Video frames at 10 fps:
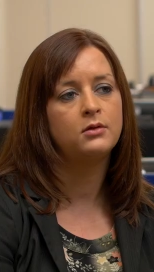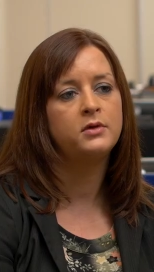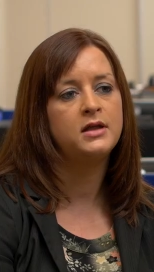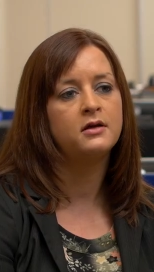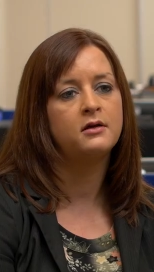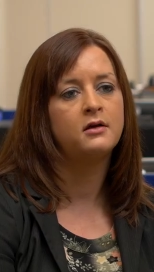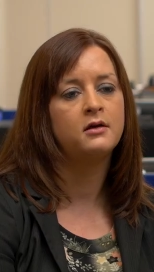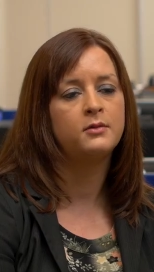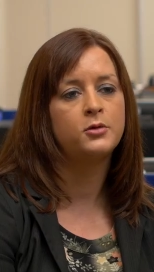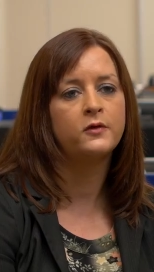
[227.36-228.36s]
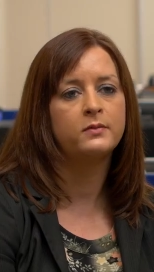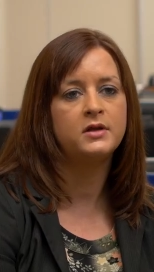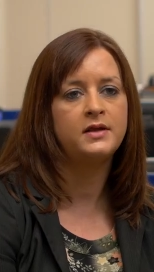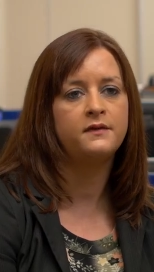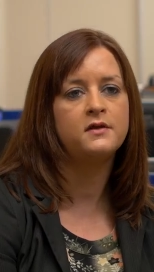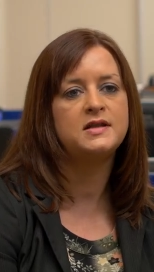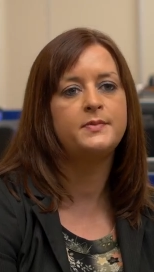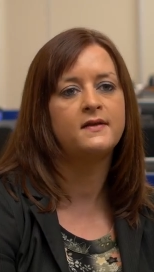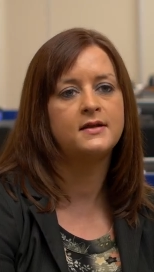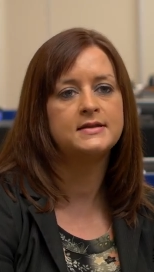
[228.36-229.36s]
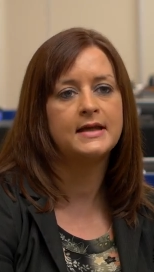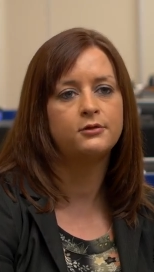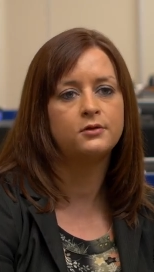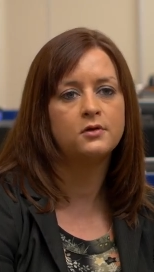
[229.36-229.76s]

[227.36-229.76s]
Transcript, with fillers: We are approximately thirty percent down on